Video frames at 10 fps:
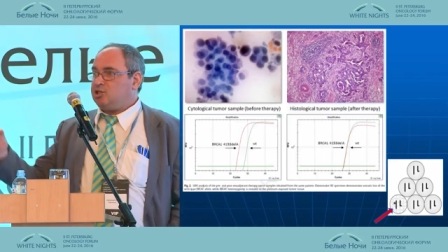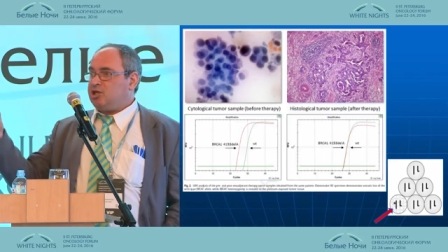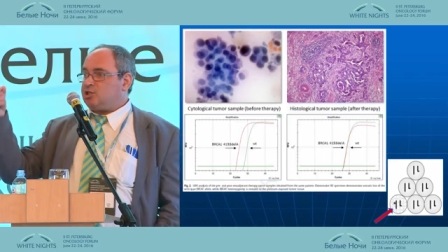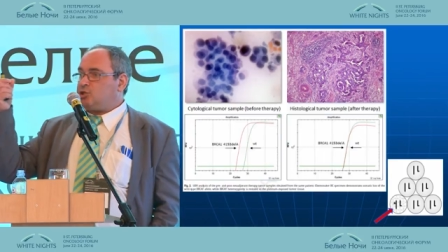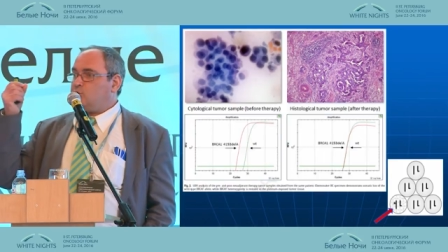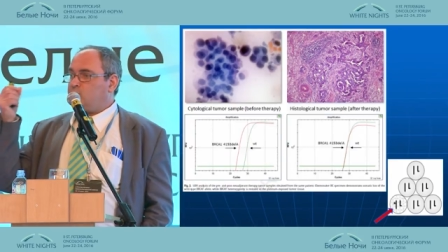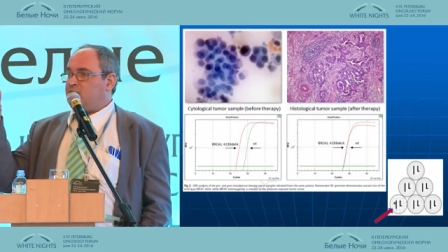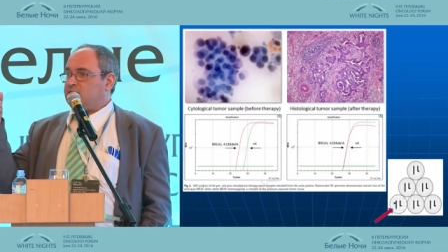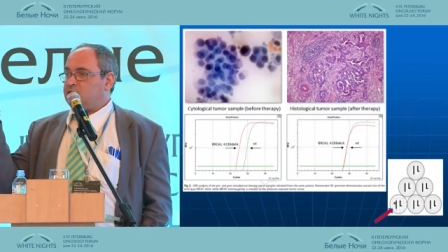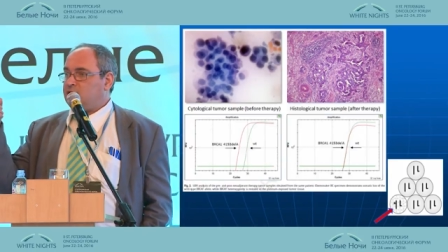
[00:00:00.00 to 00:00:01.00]
just two
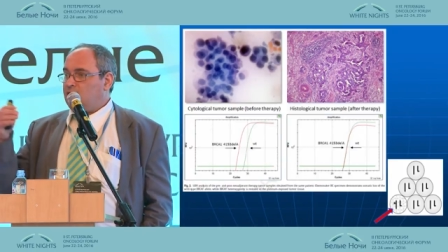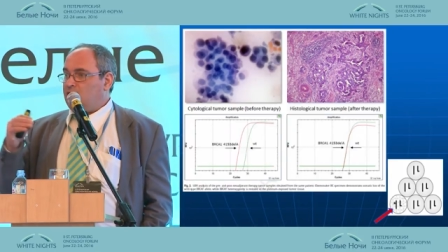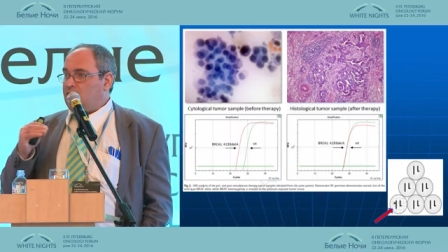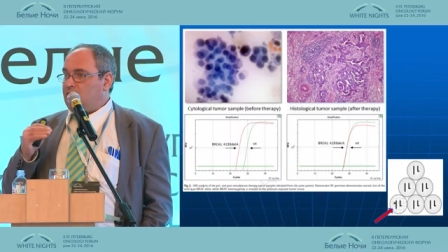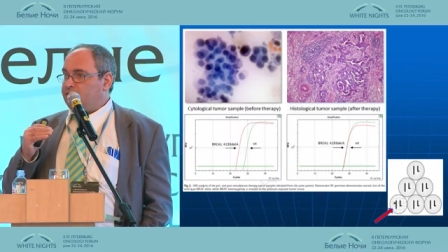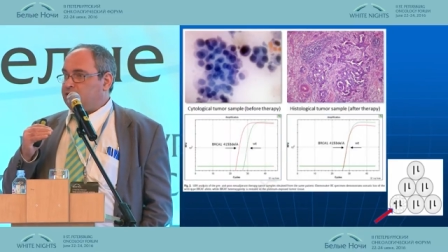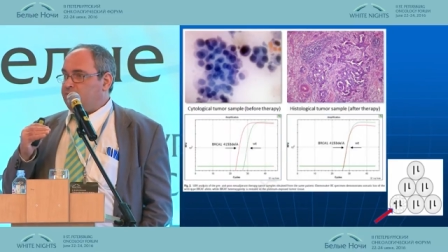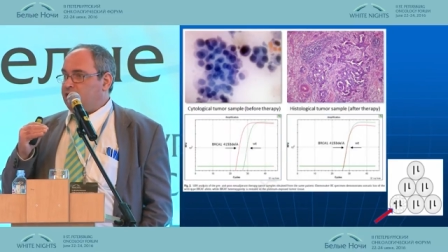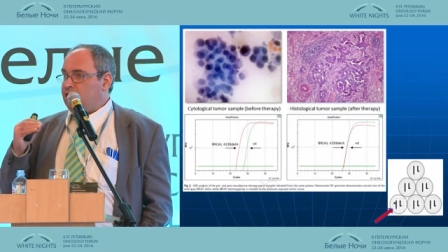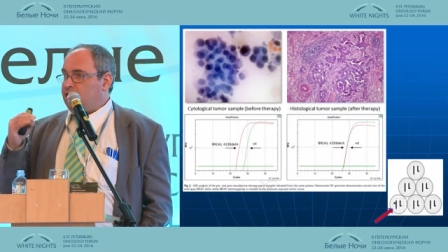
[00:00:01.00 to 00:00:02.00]
months after
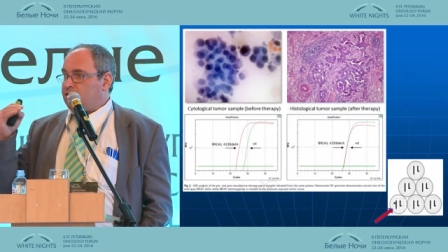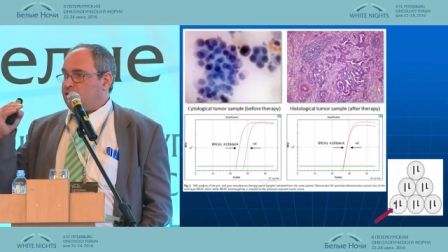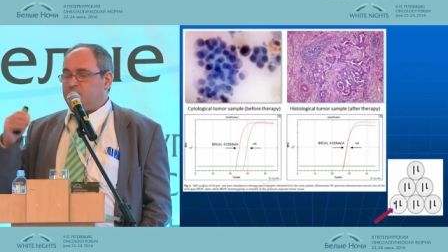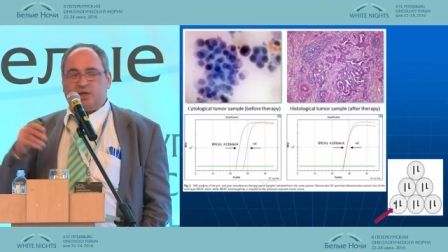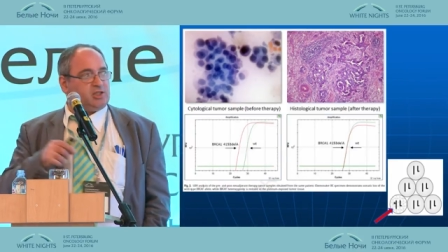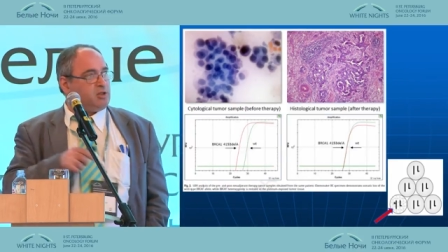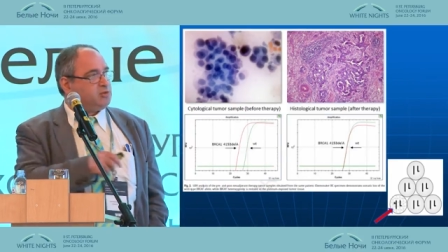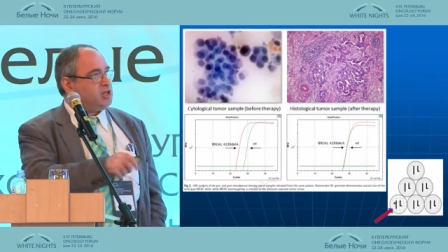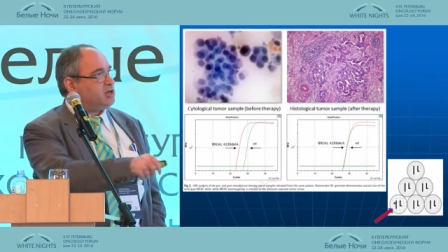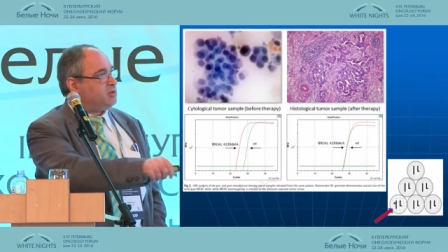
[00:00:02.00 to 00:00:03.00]
beginning of platinum
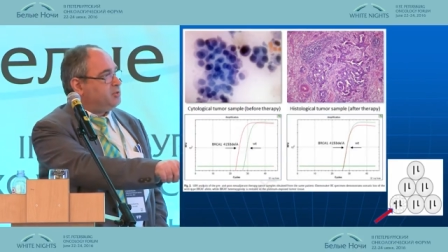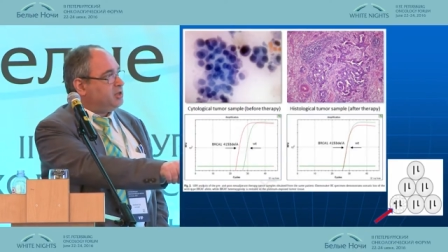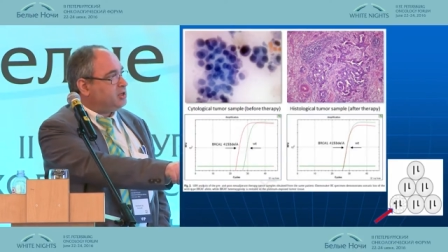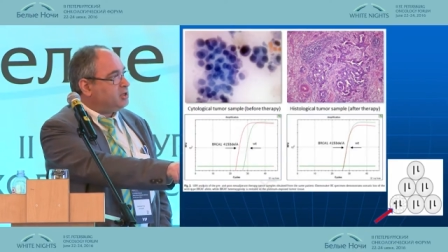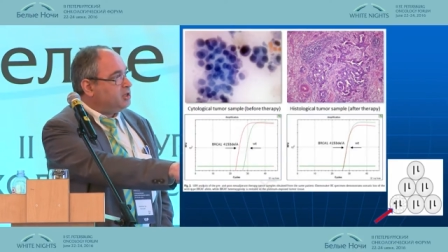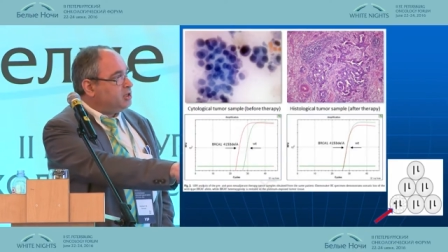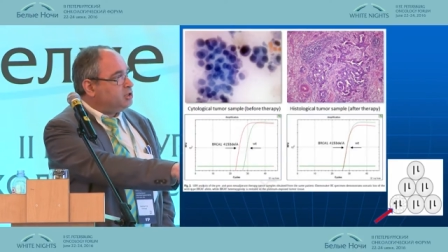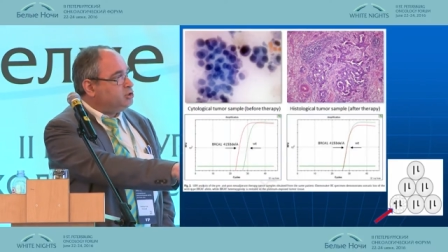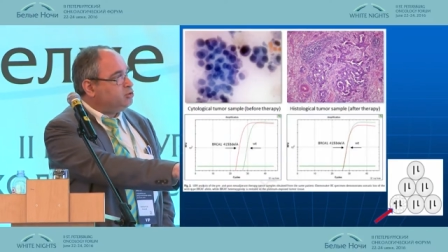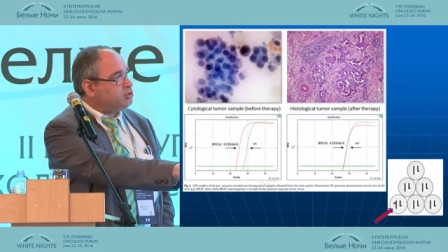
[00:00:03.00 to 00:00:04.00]
therapy
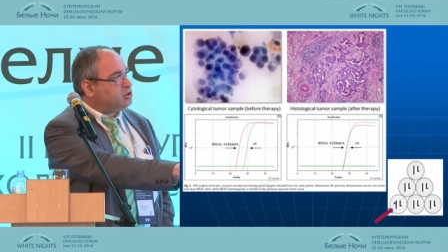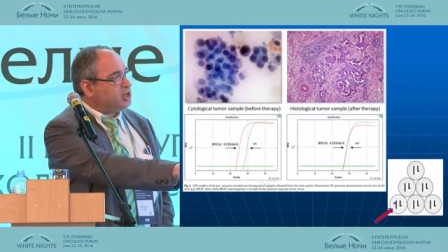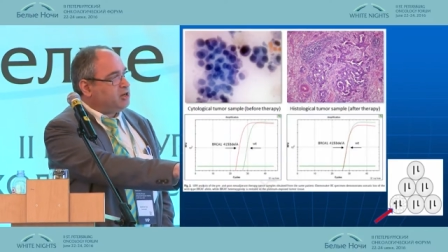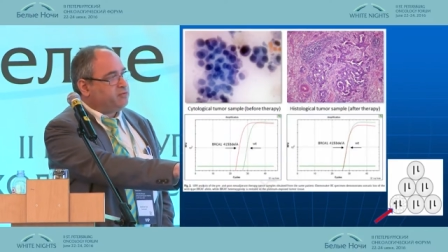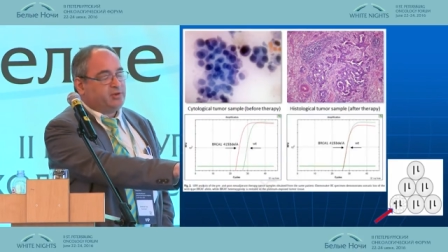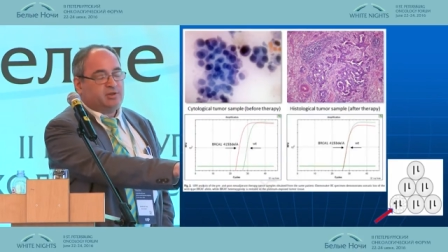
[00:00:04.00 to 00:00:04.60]
do not have